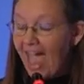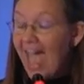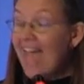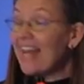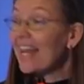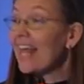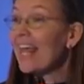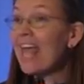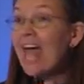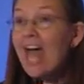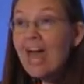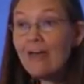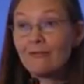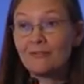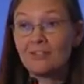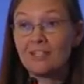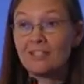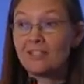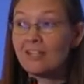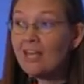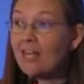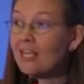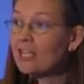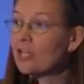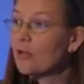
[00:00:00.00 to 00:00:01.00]
And I have to
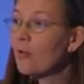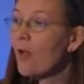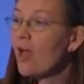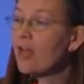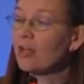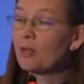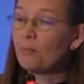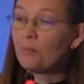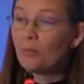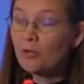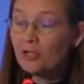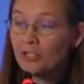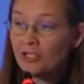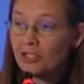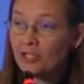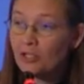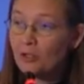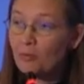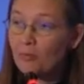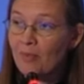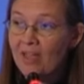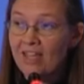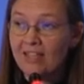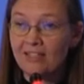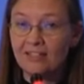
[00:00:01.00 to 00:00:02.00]
tell you, on a
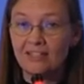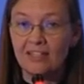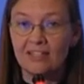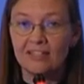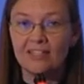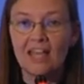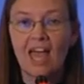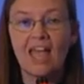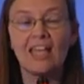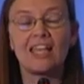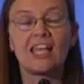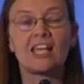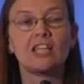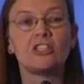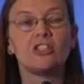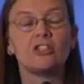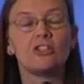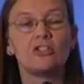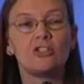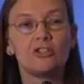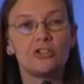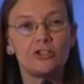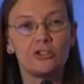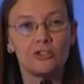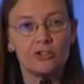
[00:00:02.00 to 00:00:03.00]
personal basis, I get
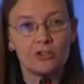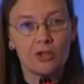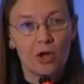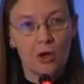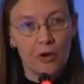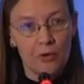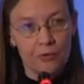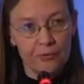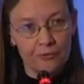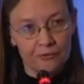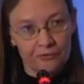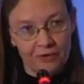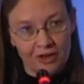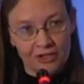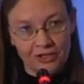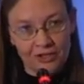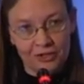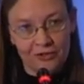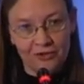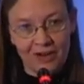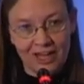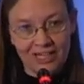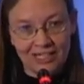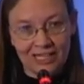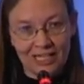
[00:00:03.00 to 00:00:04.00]
so
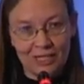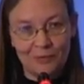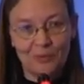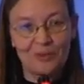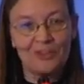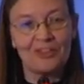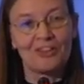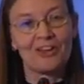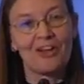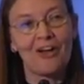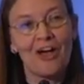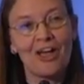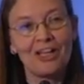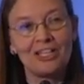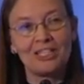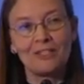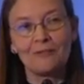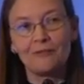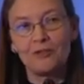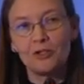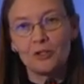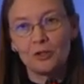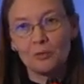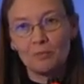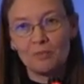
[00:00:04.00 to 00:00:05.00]
frustrated with the kinds
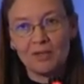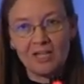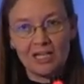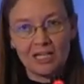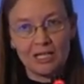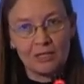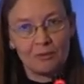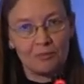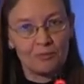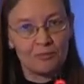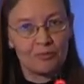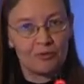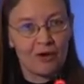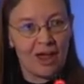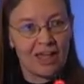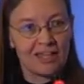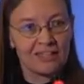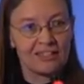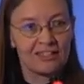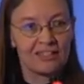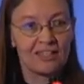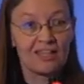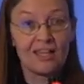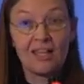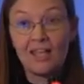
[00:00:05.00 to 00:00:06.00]
of European
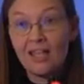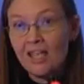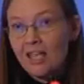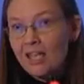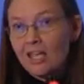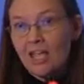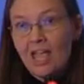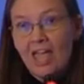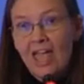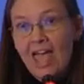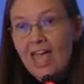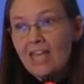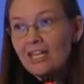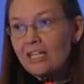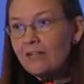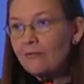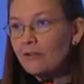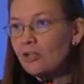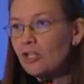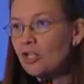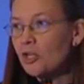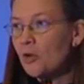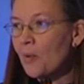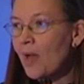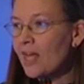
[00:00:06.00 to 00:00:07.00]
press and
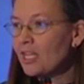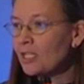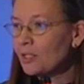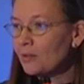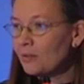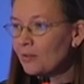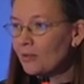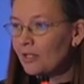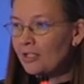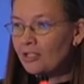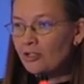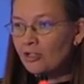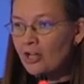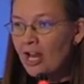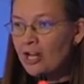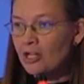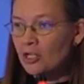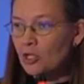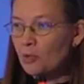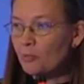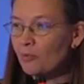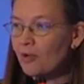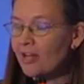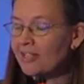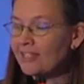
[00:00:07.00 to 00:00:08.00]
even US
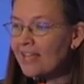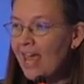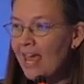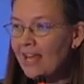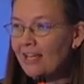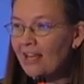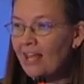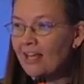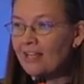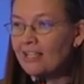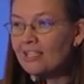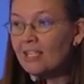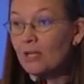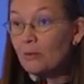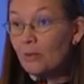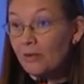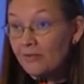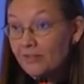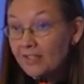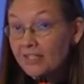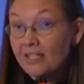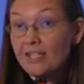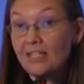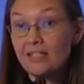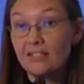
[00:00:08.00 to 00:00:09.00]
international press headlines that
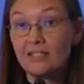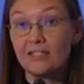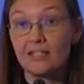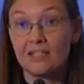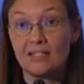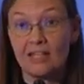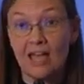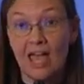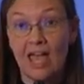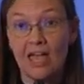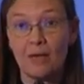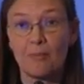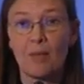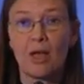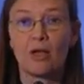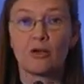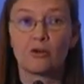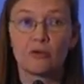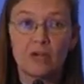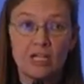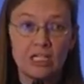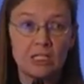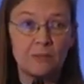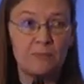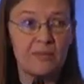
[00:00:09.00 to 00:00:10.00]
we've seen today about
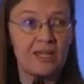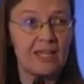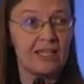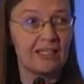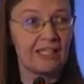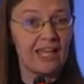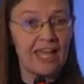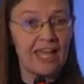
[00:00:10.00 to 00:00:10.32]
Greeks being